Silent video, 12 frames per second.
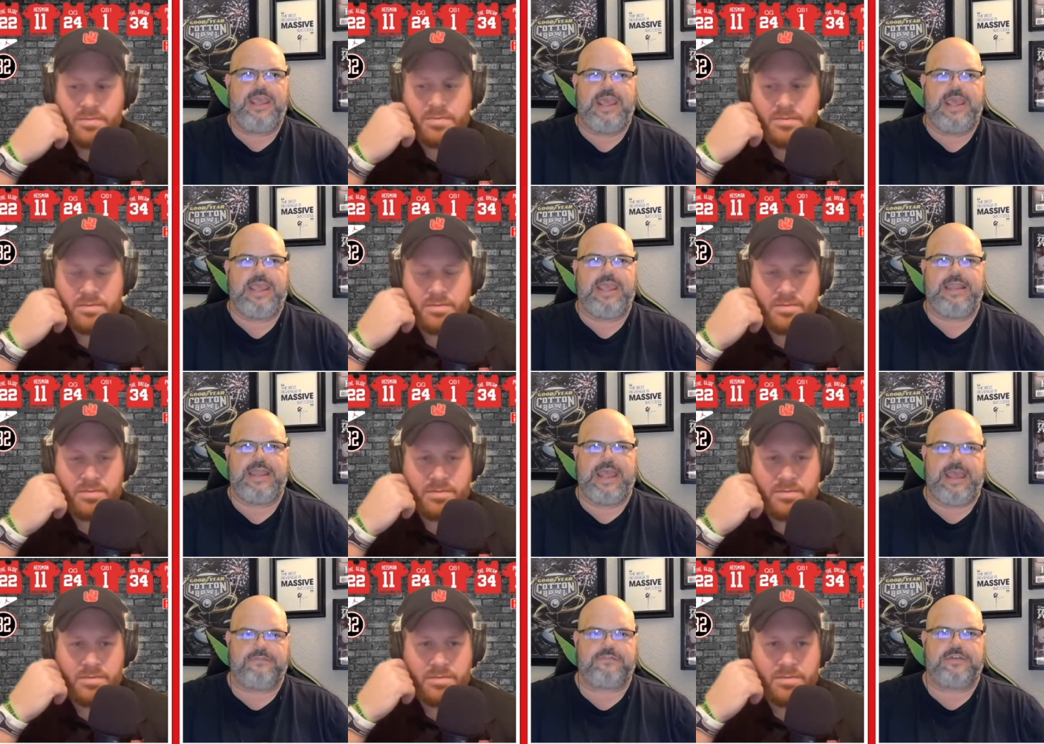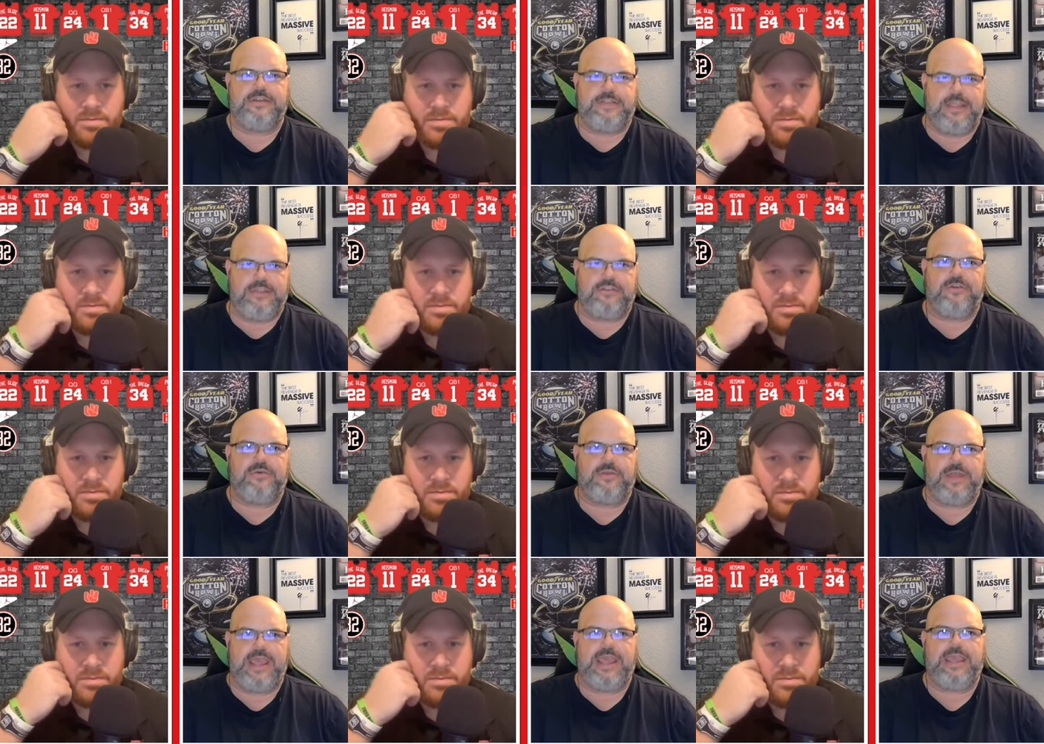Speaker 1: and have
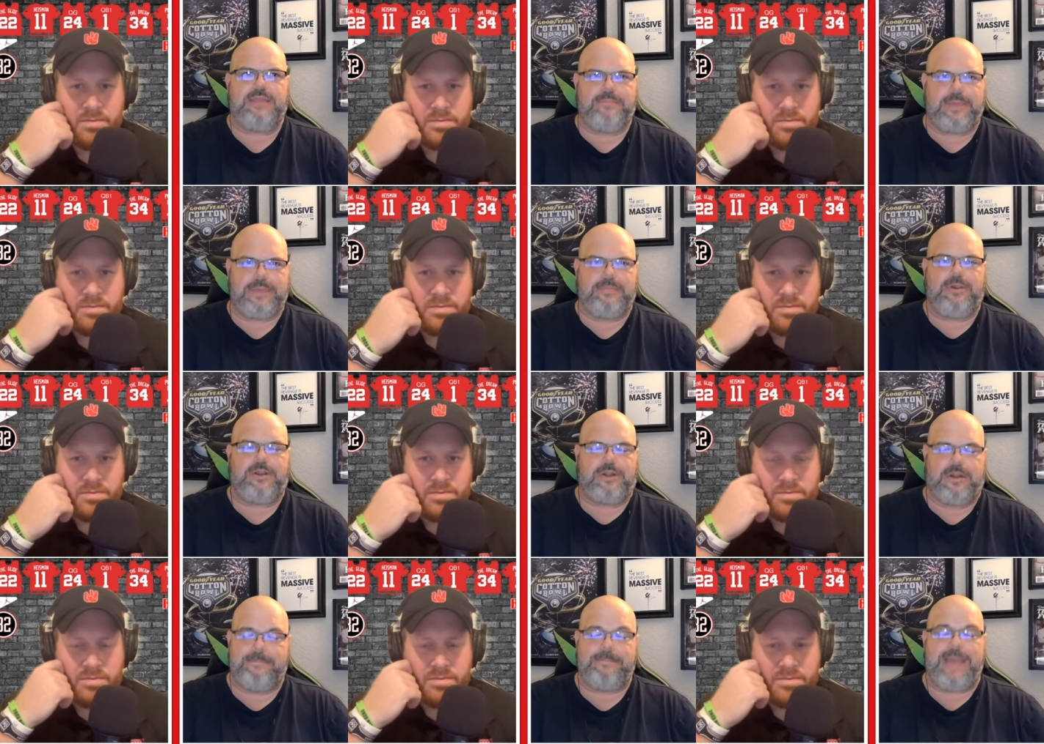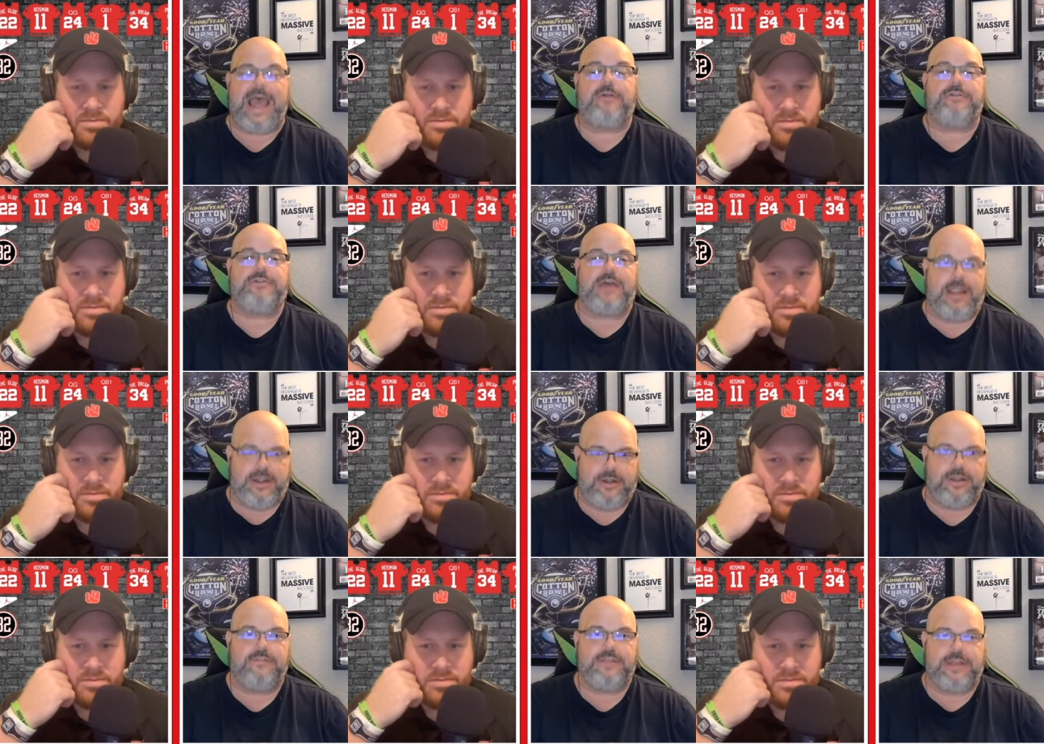continued, and people are about
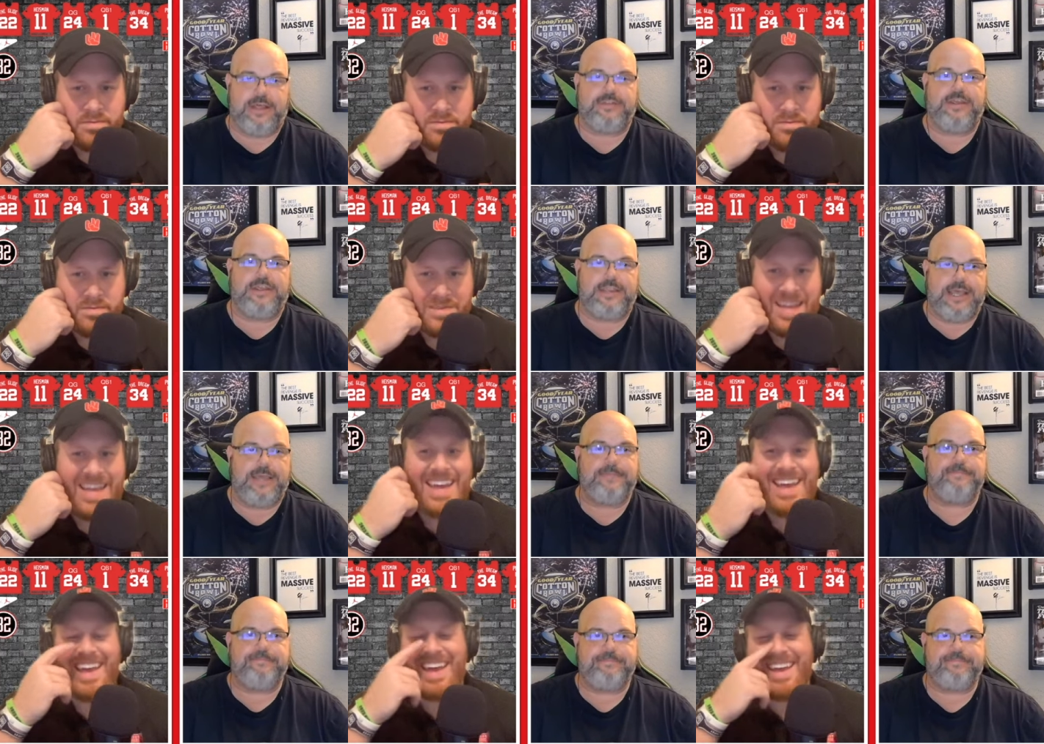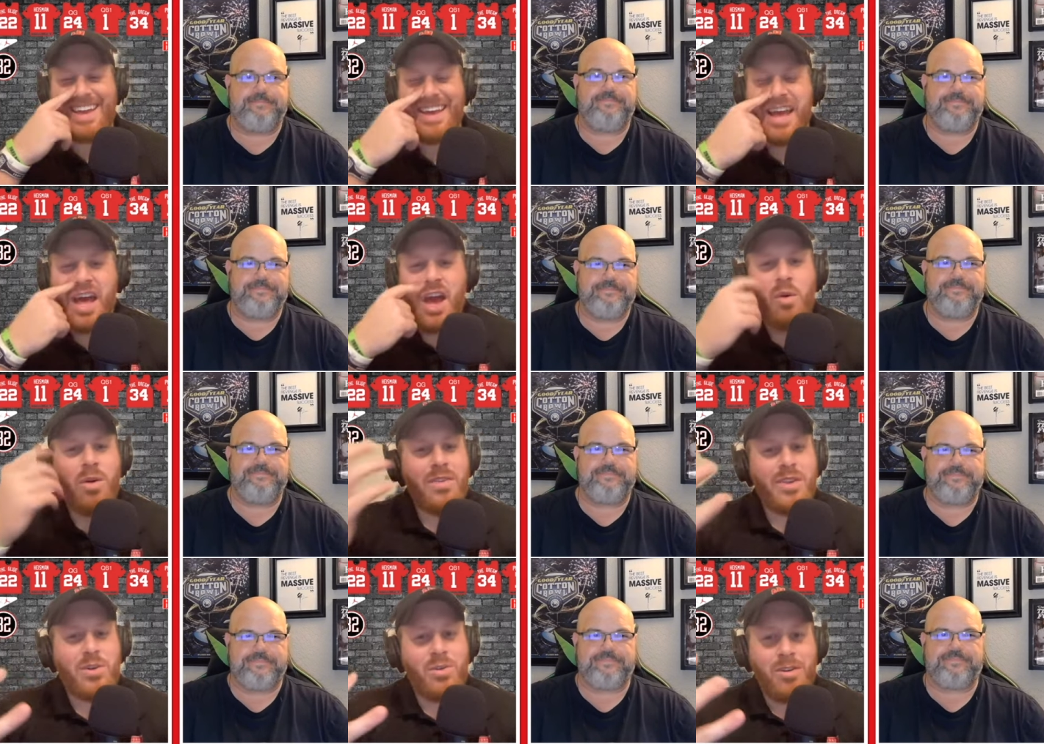tired of it. I'll tell you
Speaker 2: that. Well,
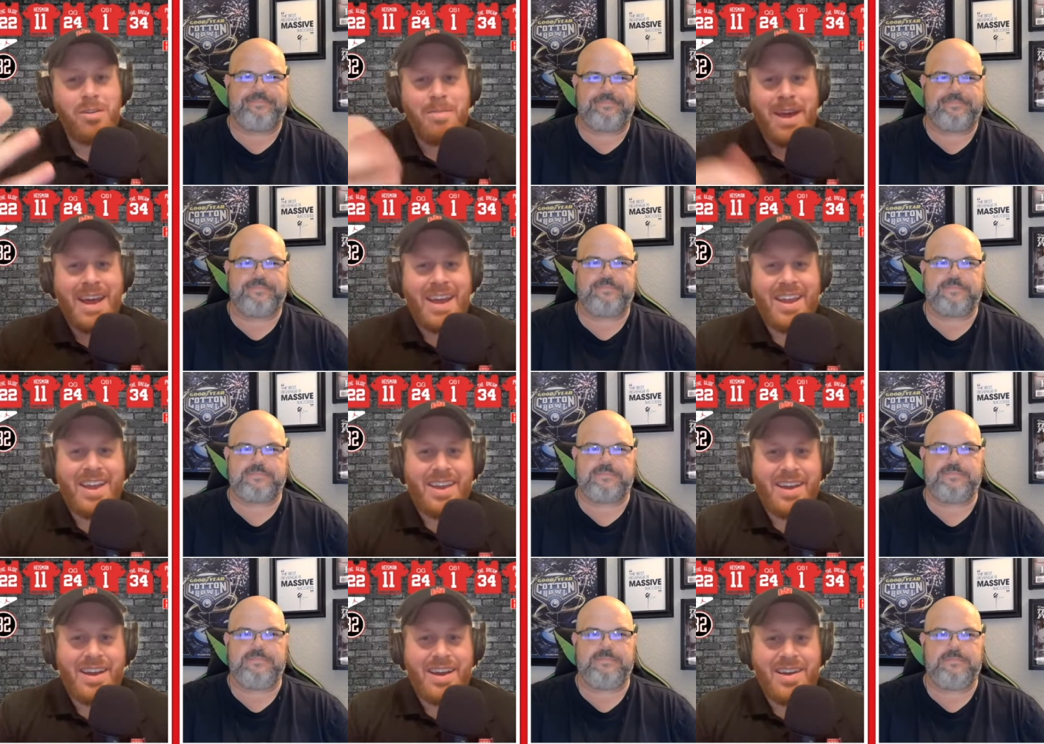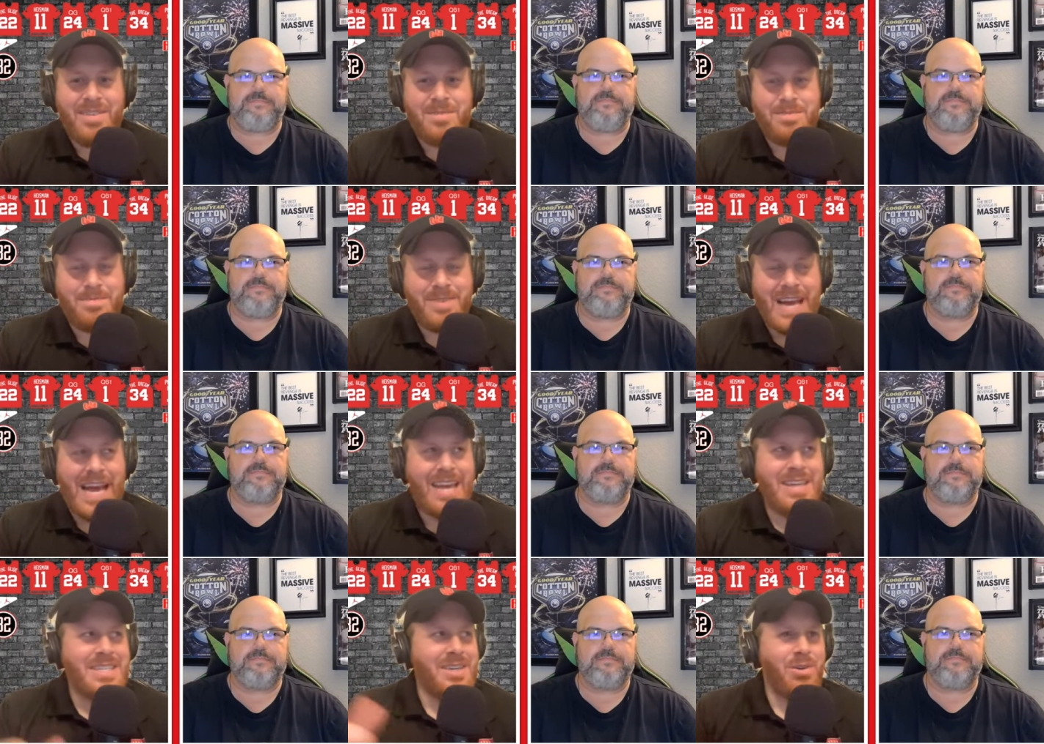the quarterback,
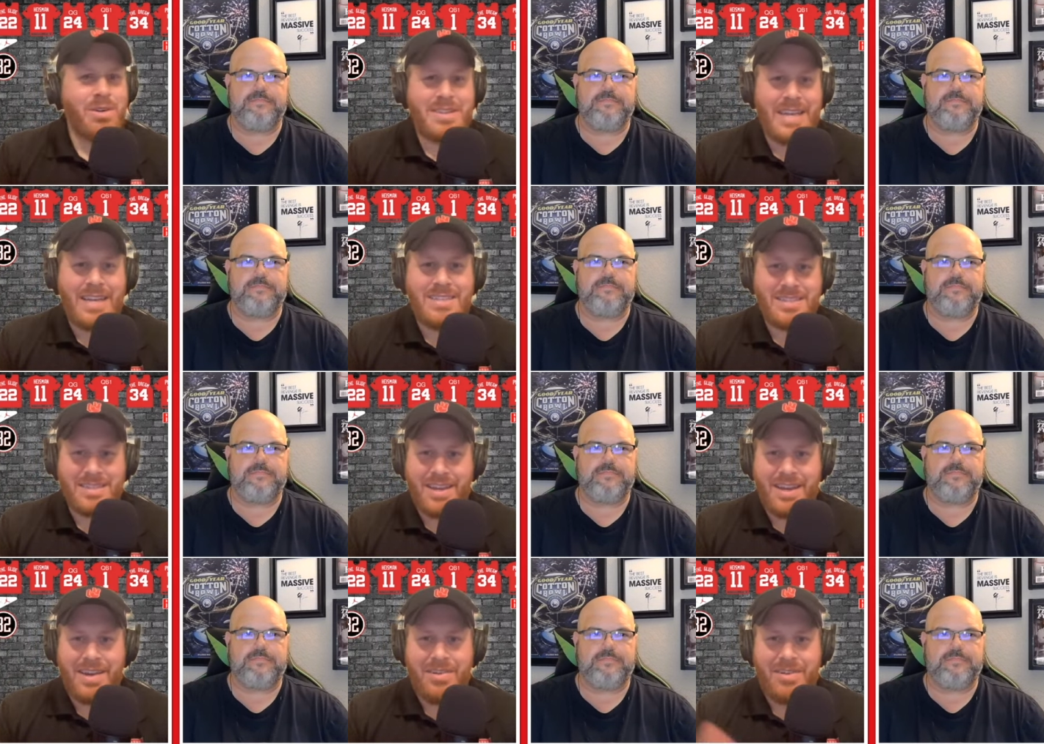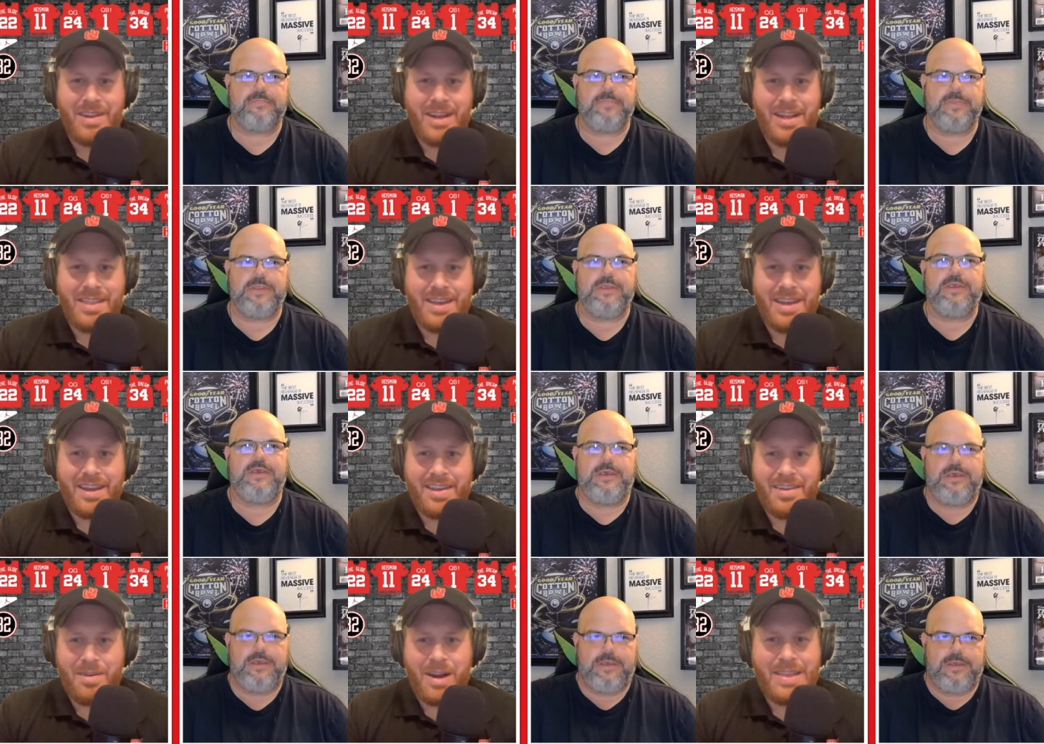he's a North Texas kid. I think
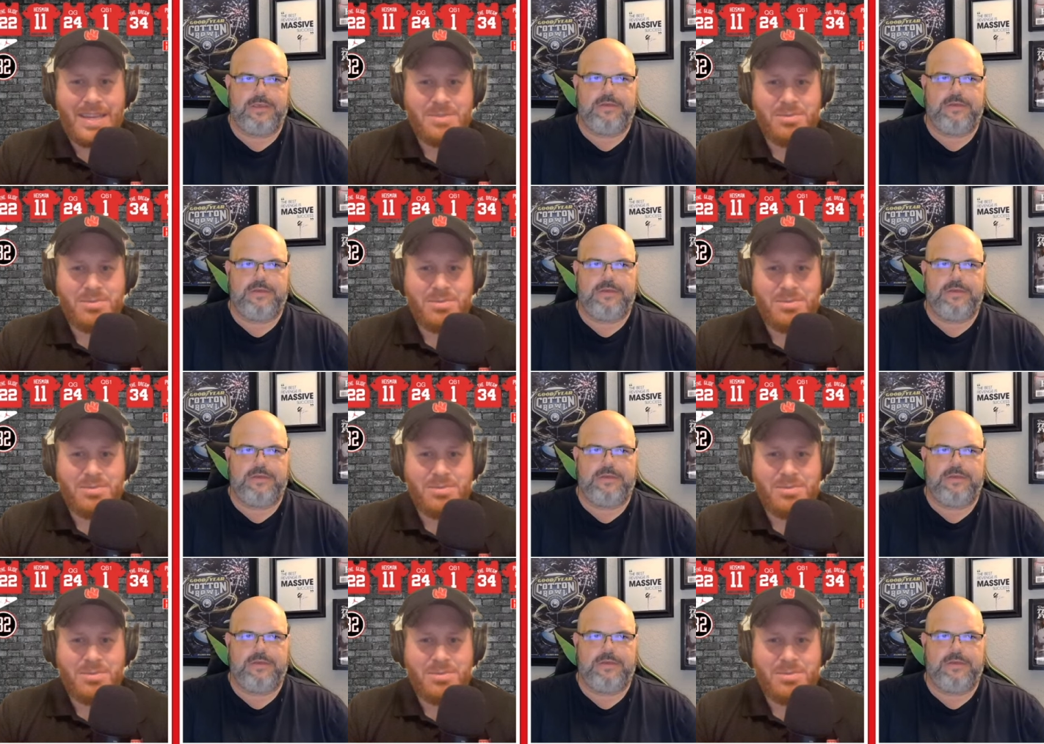right. That's where